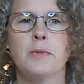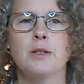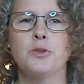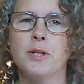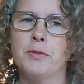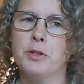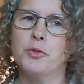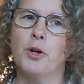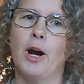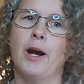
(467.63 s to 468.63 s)
So give it a
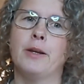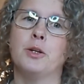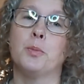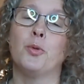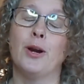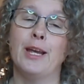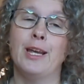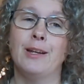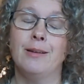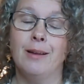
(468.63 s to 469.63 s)
try. Your
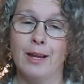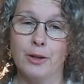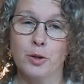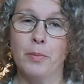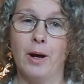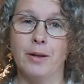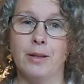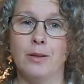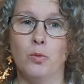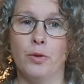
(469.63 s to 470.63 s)
brain and your
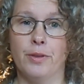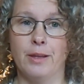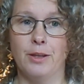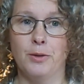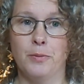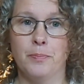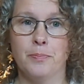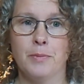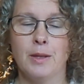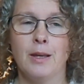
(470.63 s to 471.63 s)
body will thank you.
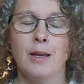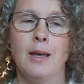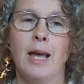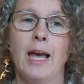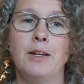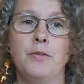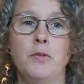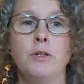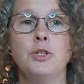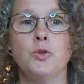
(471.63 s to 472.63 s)
And if
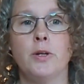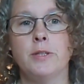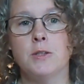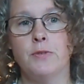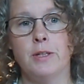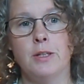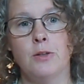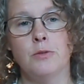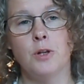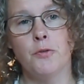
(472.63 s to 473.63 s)
you've enjoyed this
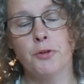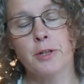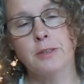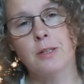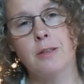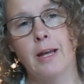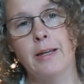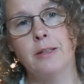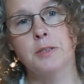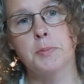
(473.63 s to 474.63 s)
video, don't forget to
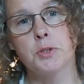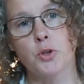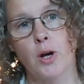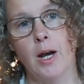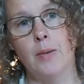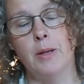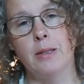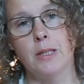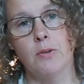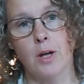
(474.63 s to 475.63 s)
like, subscribe,
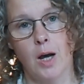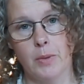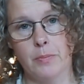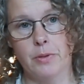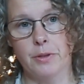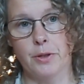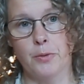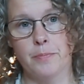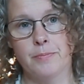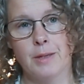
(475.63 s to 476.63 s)
and leave a comment
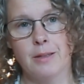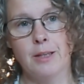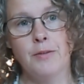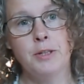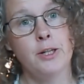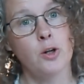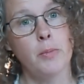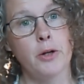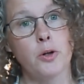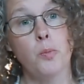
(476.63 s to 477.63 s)
below. I'd love to hear
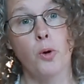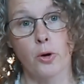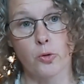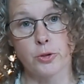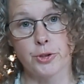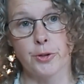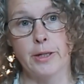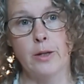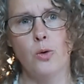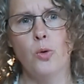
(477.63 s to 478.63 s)
about your parkour
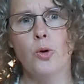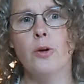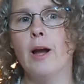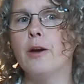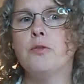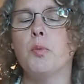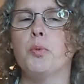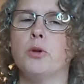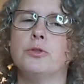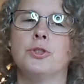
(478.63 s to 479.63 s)
journey or how you've
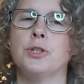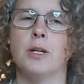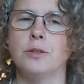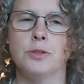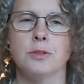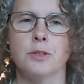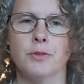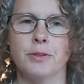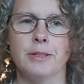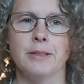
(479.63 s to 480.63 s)
approached challenges
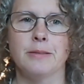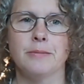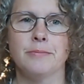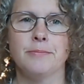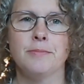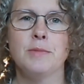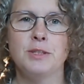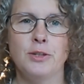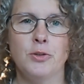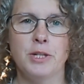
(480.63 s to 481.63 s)
differently.
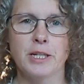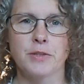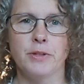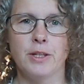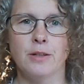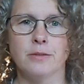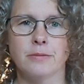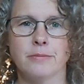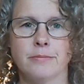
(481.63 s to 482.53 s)
See you in the next video.